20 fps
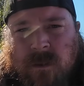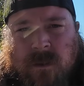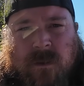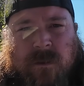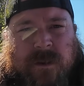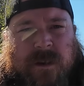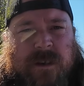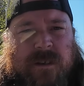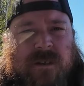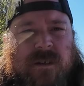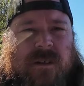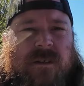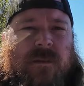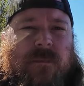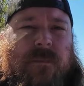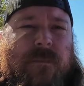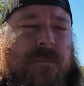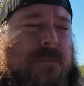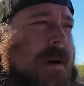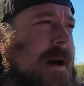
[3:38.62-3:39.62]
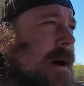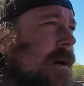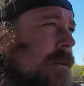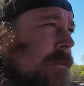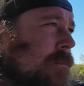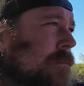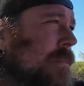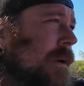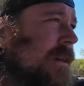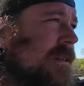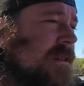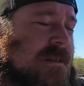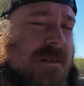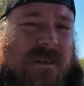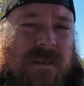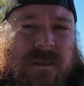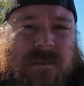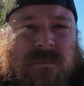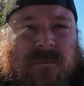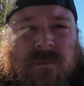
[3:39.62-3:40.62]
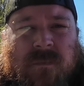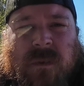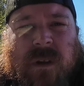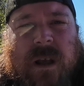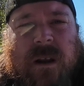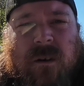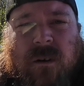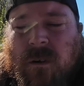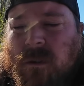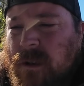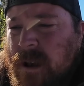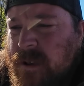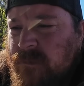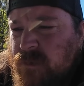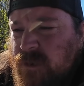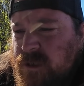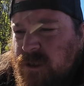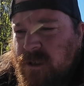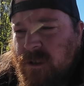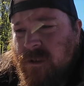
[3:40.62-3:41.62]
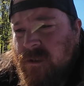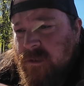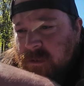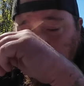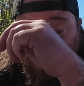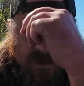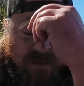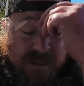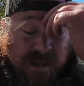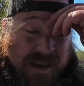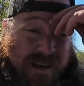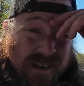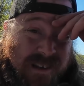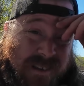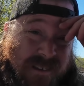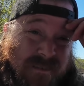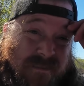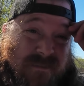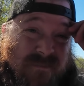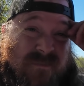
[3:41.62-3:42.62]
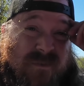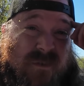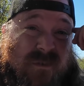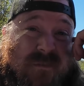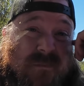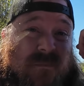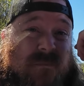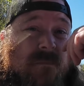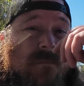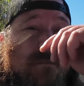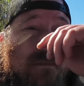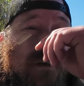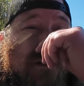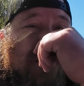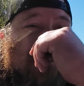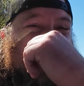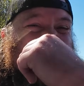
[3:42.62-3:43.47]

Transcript: Okay, so that's about basically, I don't know, average skating for me.